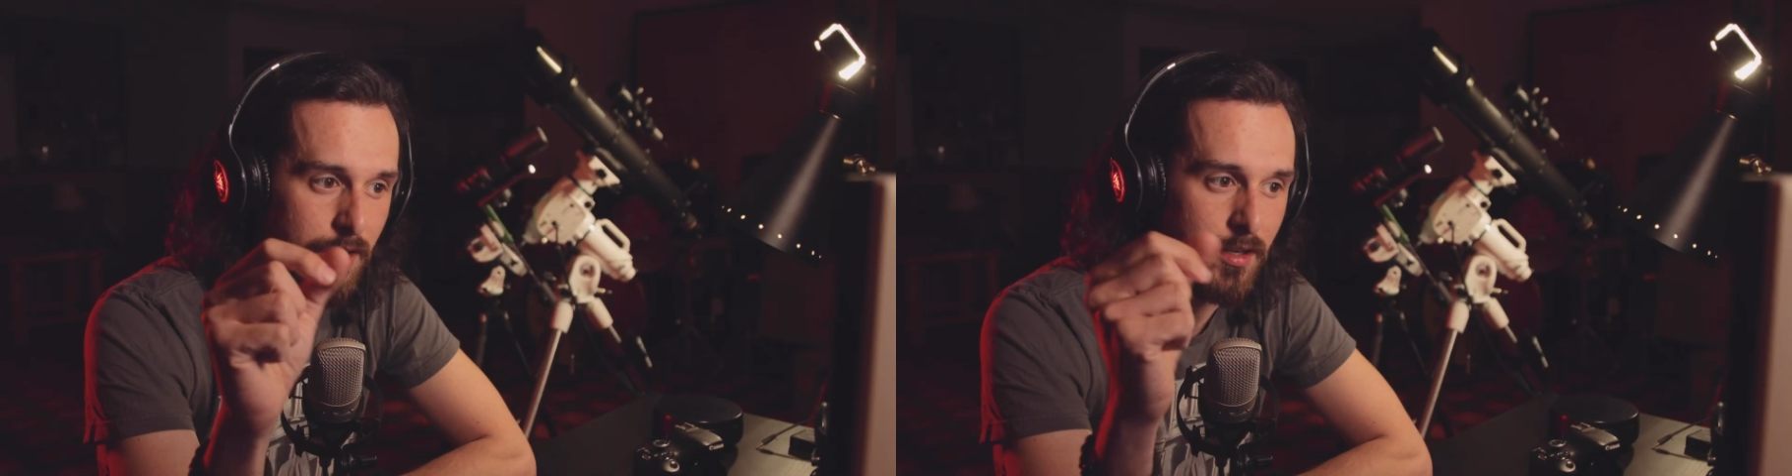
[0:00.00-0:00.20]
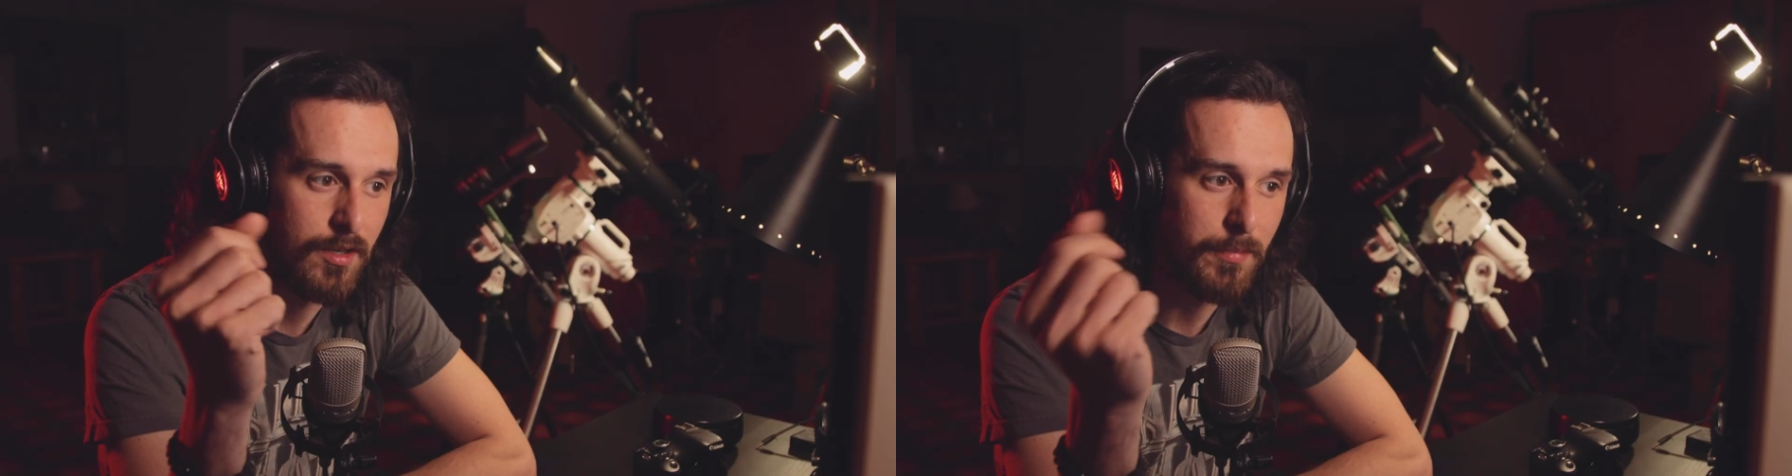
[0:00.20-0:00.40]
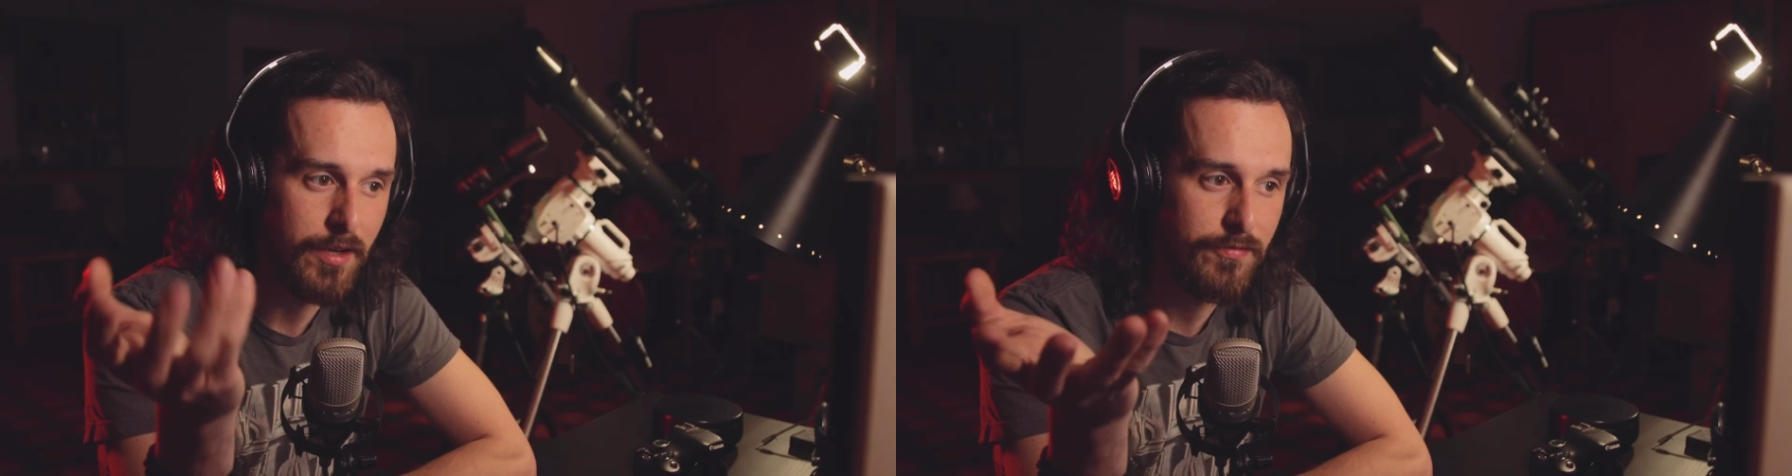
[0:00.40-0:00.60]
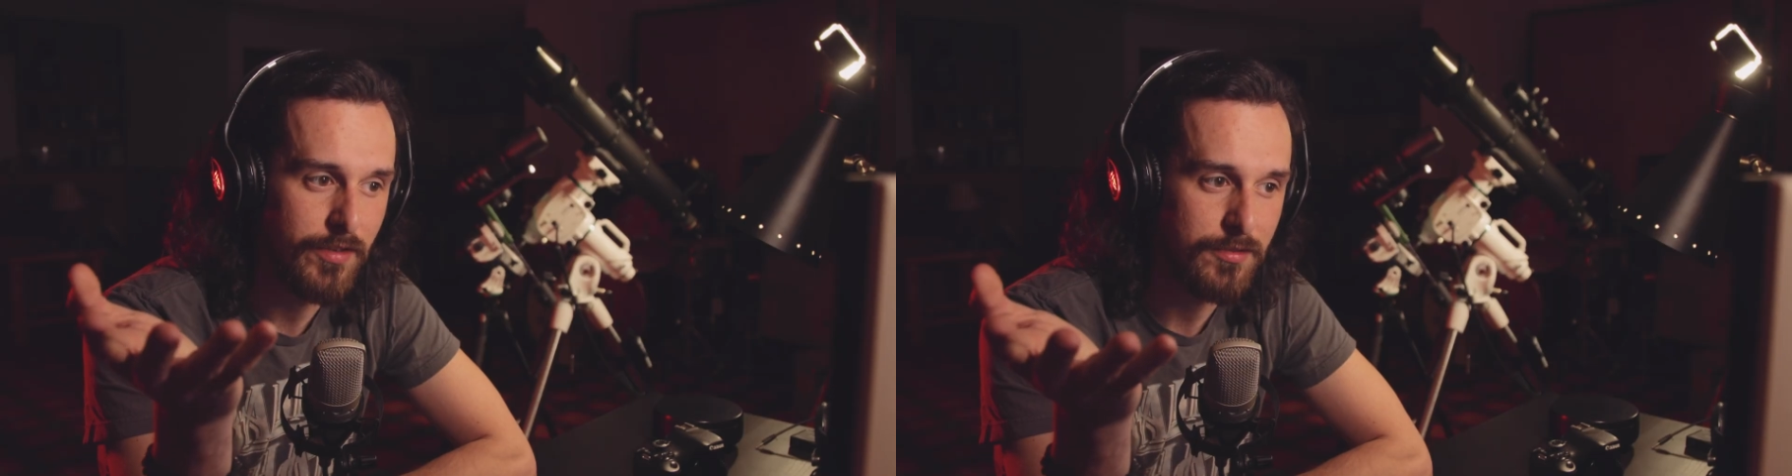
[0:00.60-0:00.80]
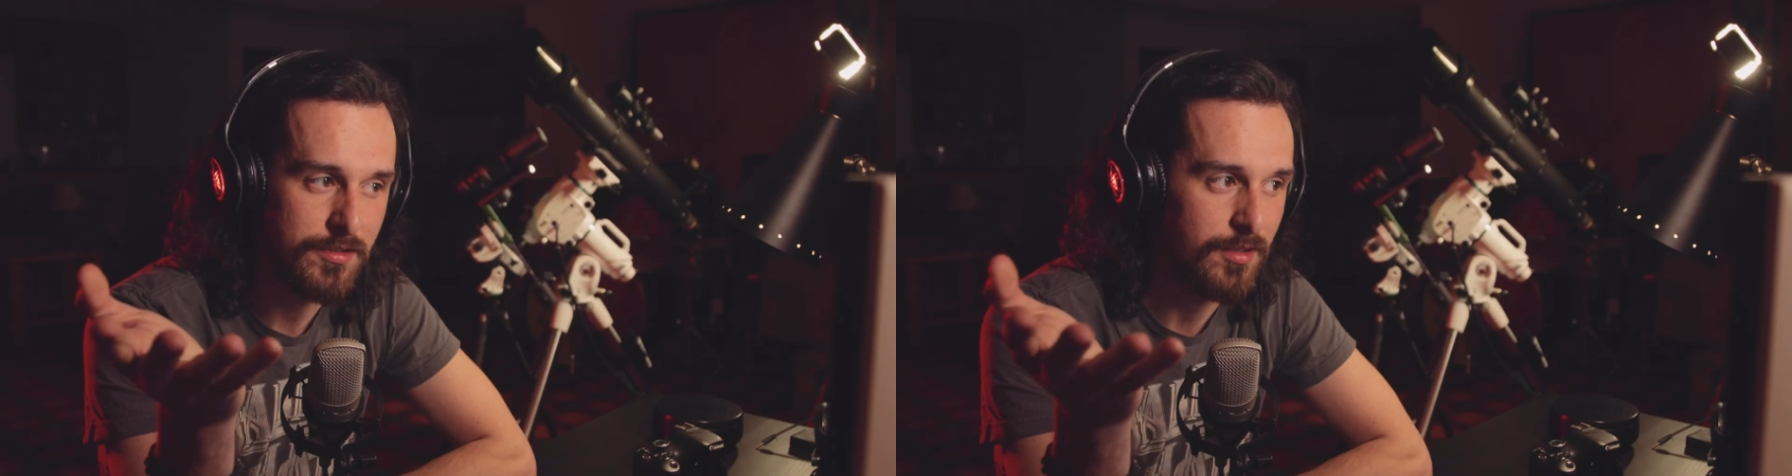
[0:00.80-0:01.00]
I
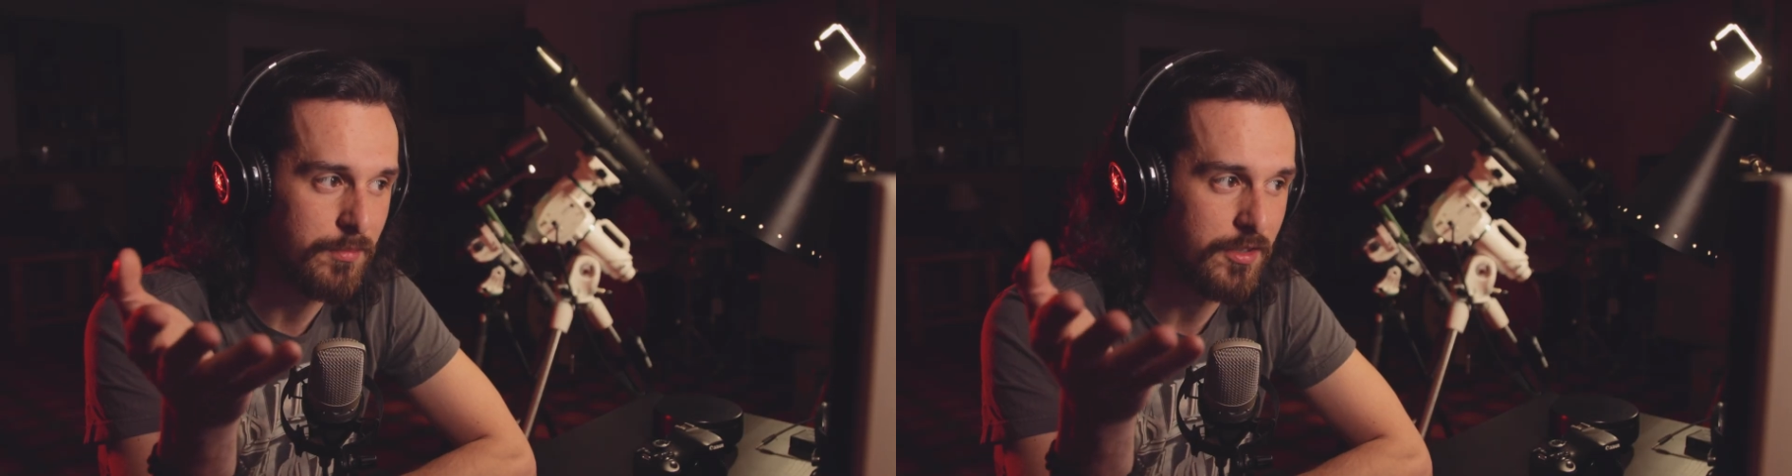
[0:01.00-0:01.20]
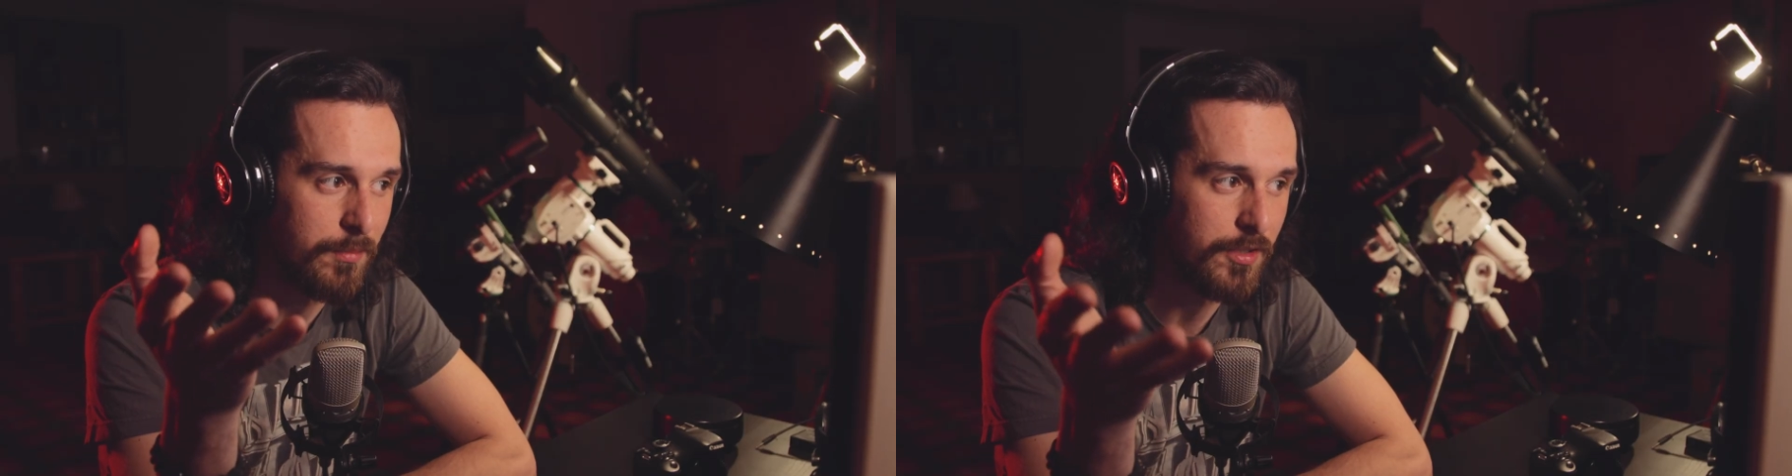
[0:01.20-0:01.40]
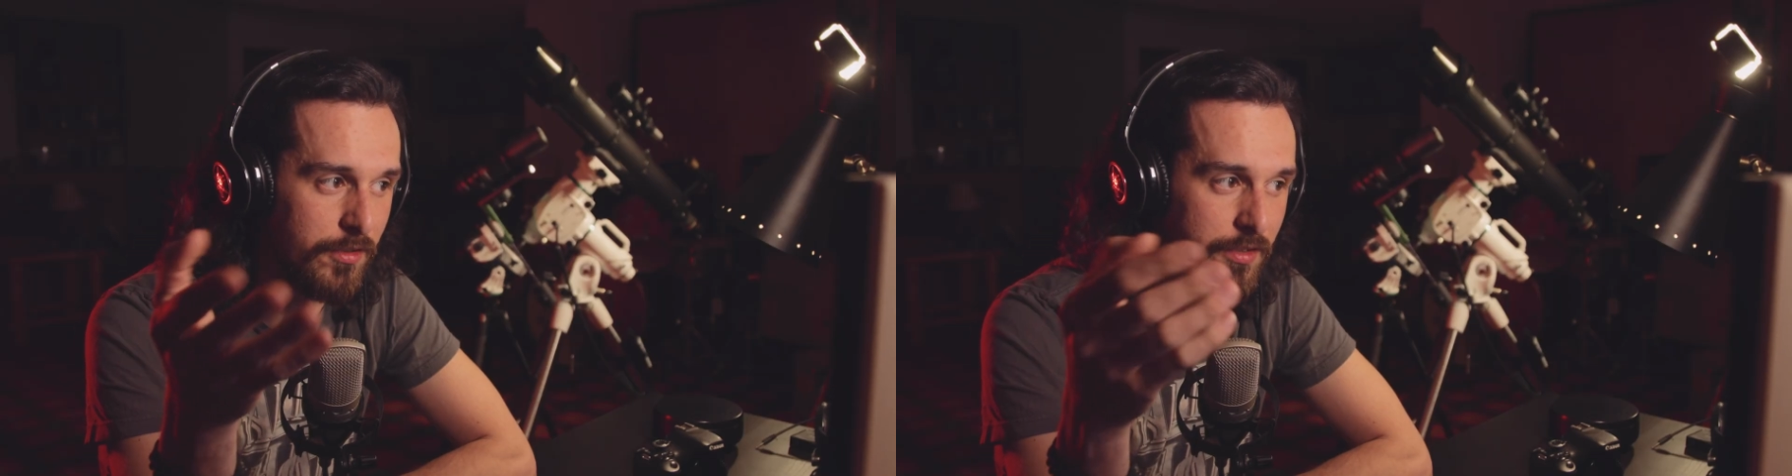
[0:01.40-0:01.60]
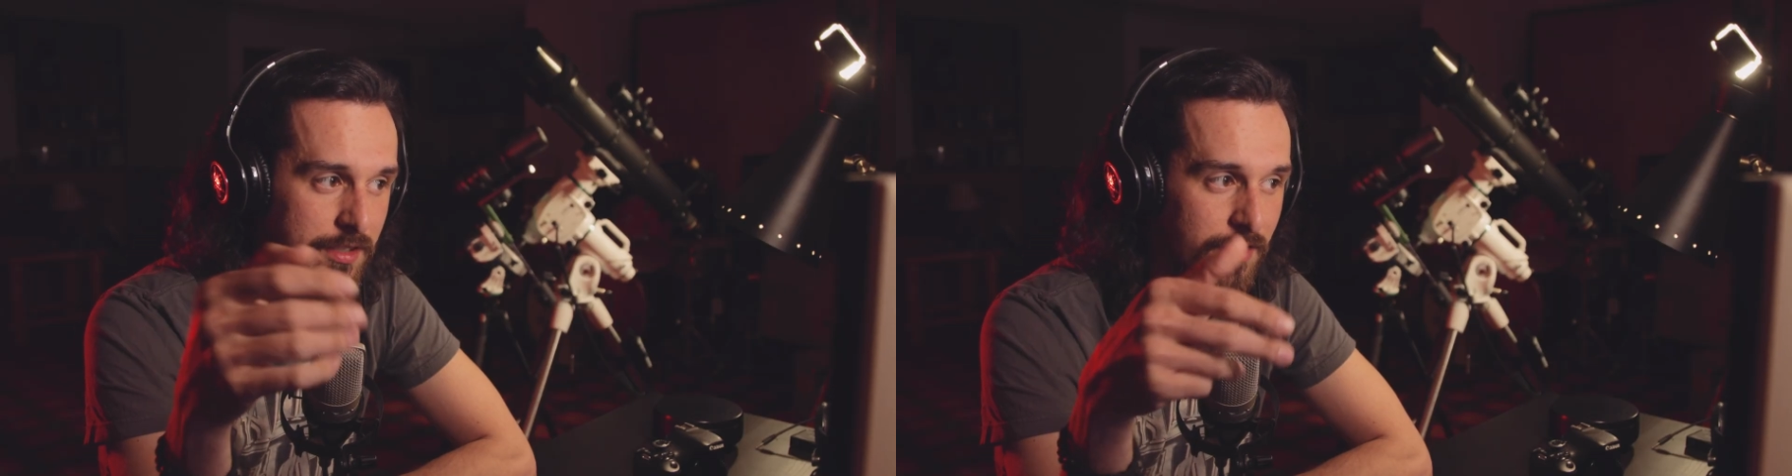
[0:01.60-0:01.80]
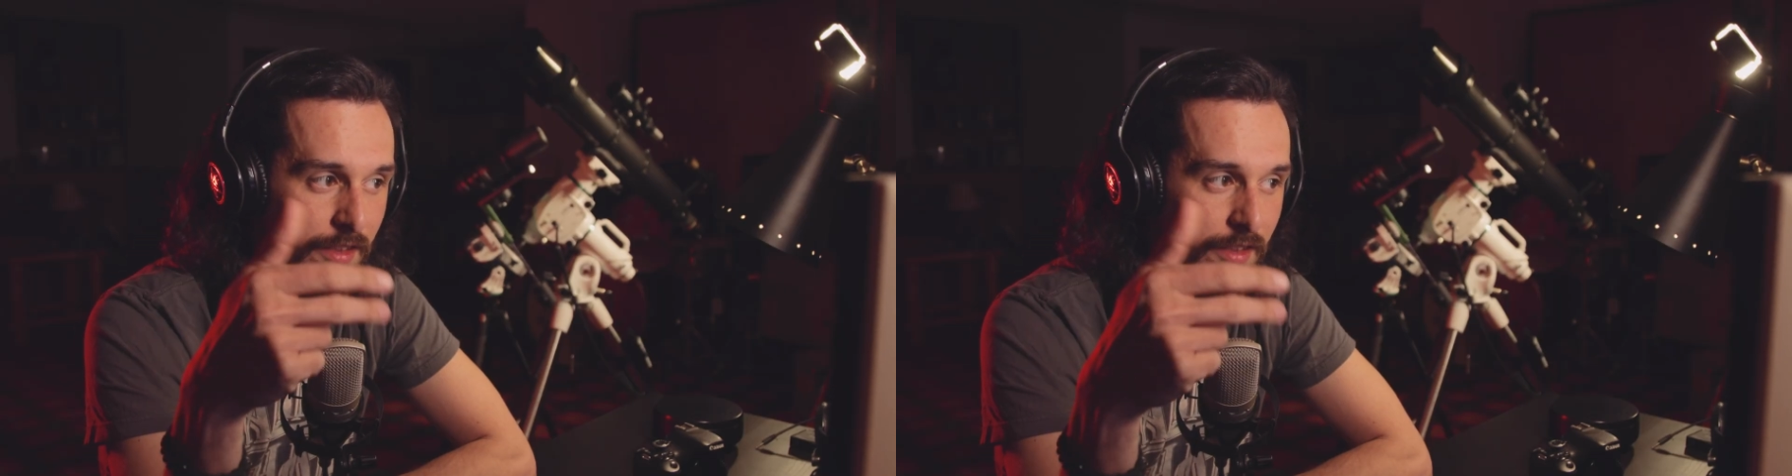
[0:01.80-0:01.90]
found some in the middle of this,